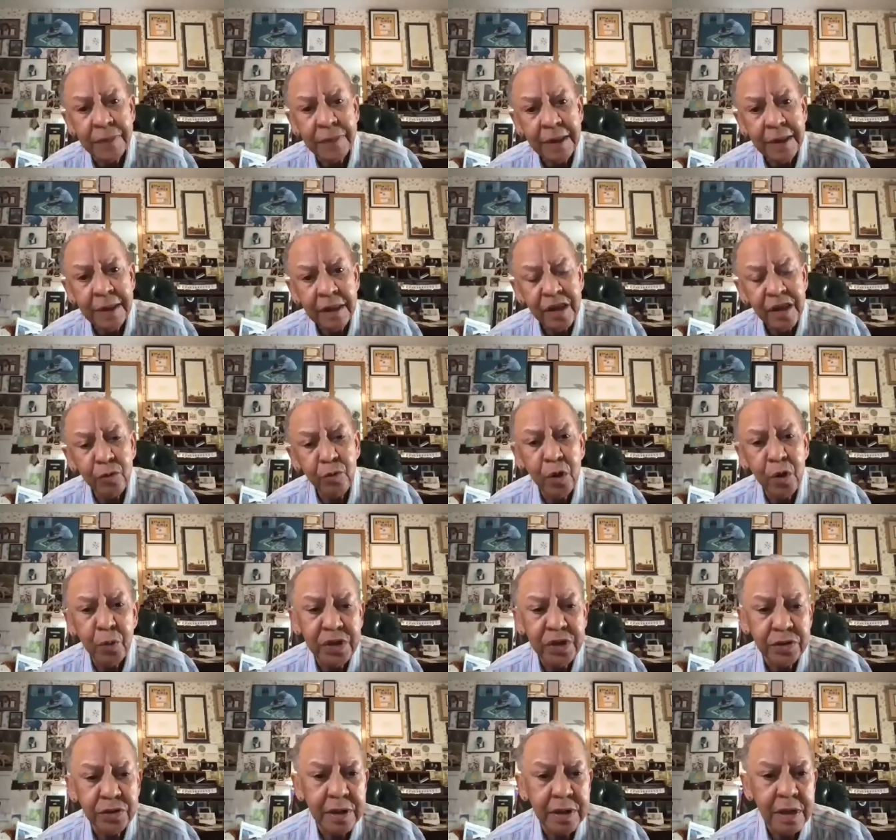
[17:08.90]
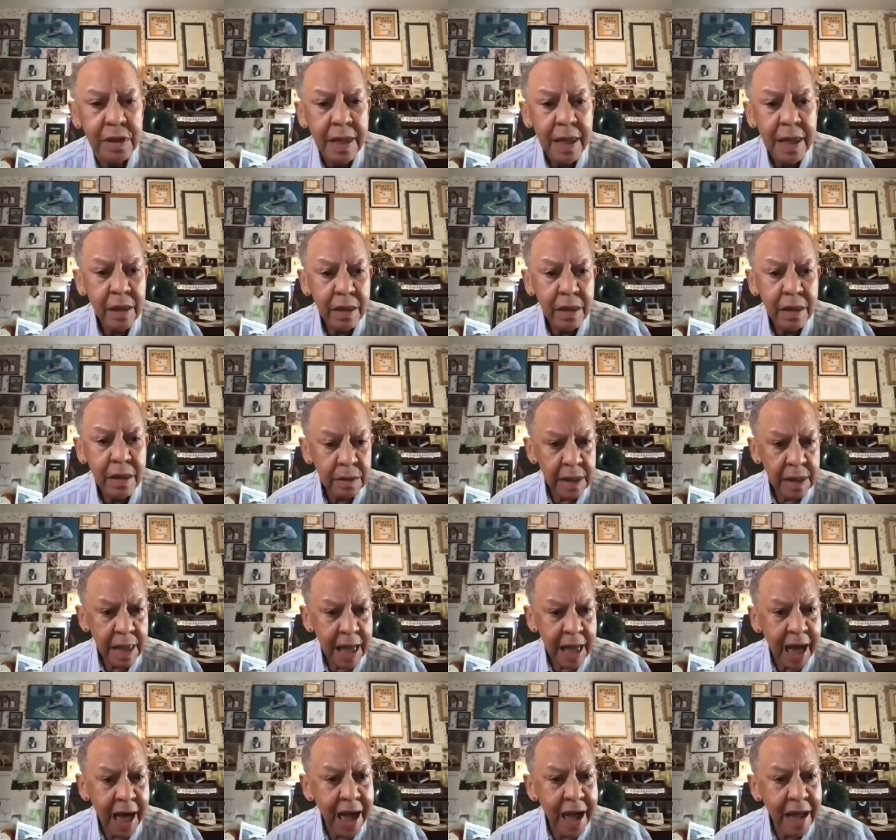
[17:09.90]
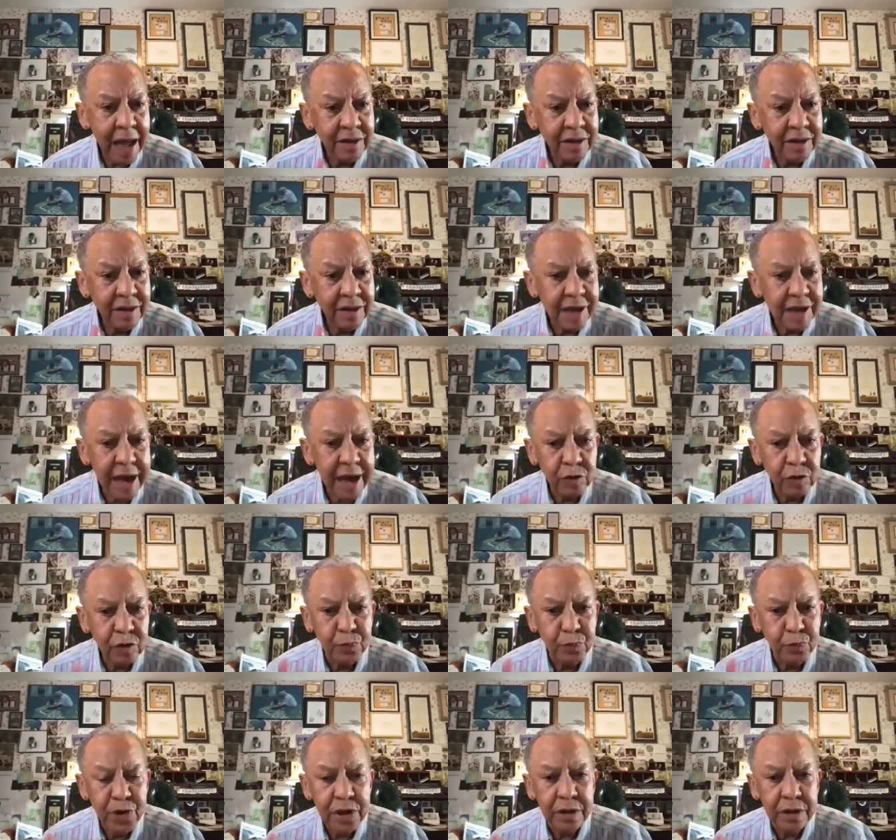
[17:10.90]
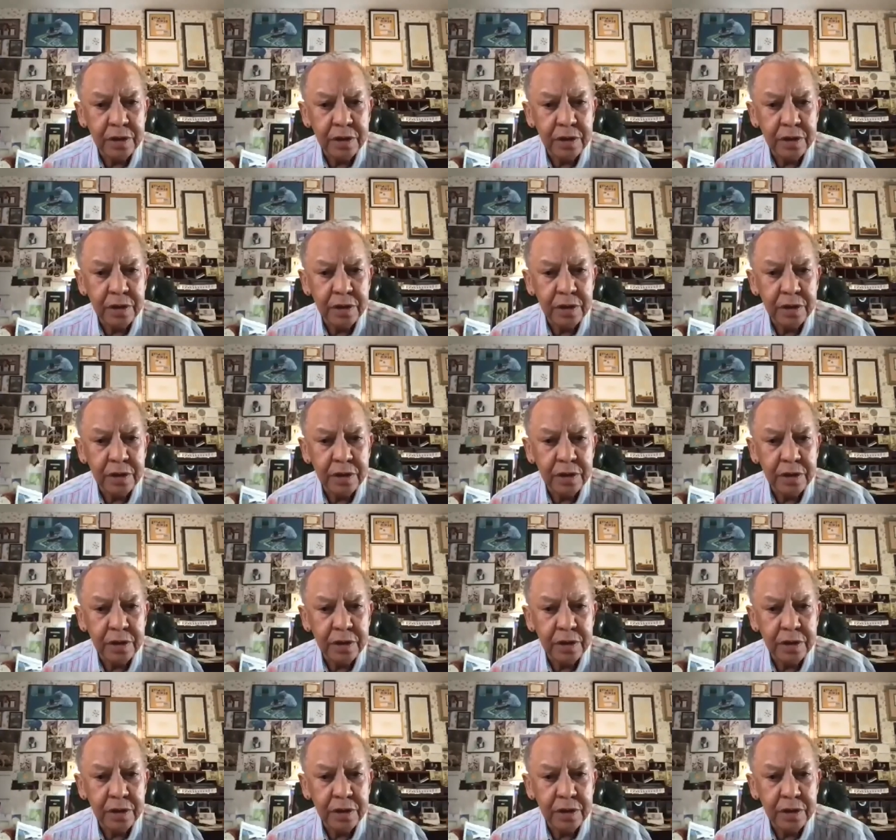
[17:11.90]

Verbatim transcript: than what we see. I can't breathe.